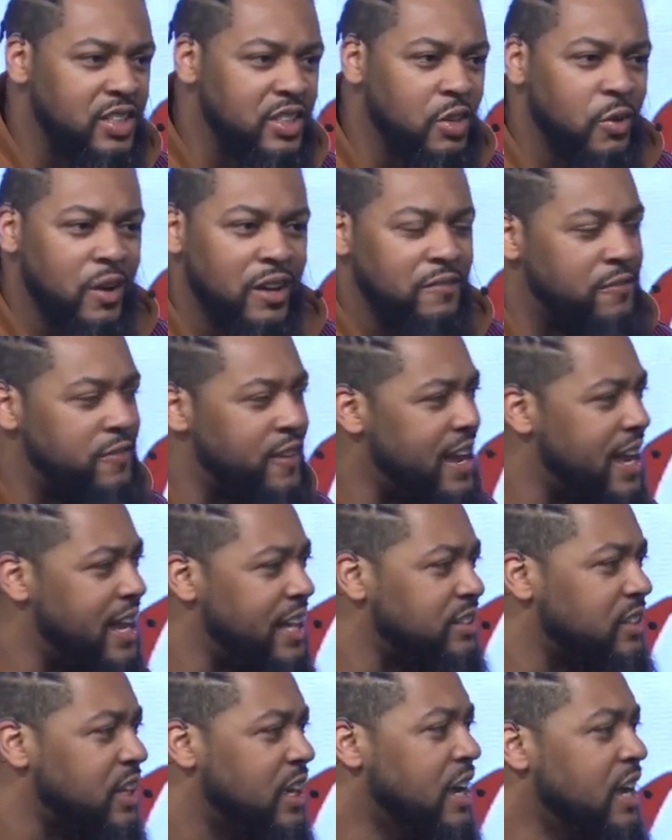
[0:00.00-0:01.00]
You
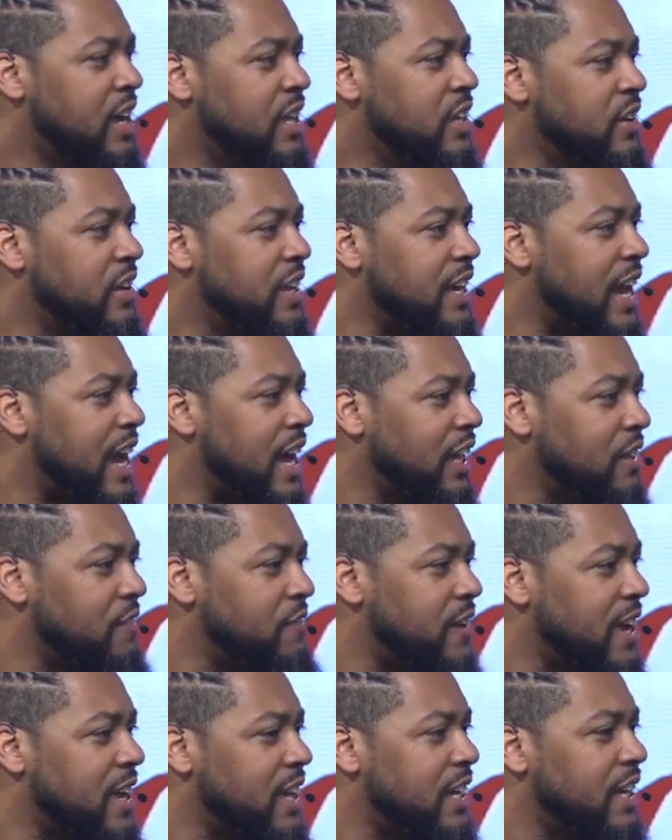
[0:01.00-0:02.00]
advance, you get
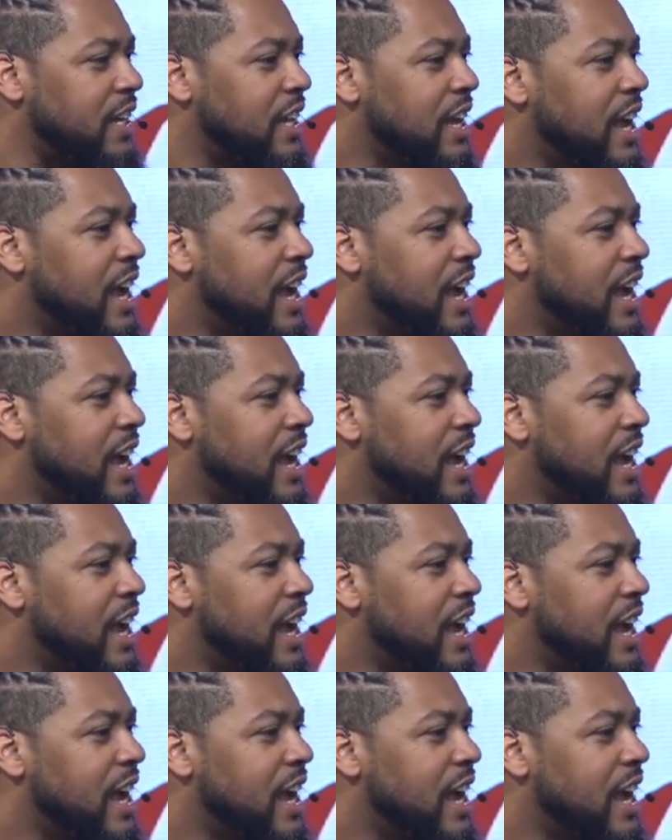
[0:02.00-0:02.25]
elevated,